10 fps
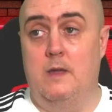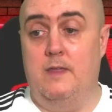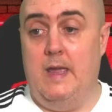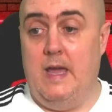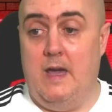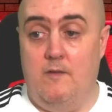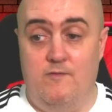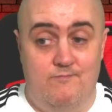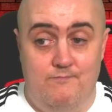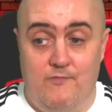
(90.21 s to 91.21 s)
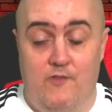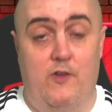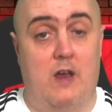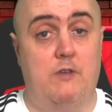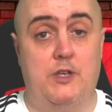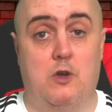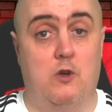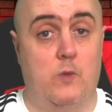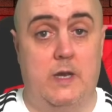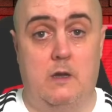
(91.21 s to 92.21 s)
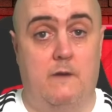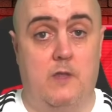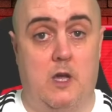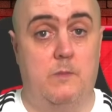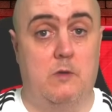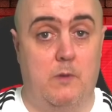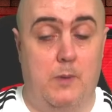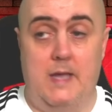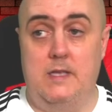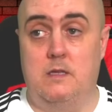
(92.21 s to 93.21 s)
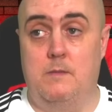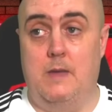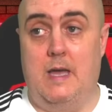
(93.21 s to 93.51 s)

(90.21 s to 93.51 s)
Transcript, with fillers: they have very short window of time to replace him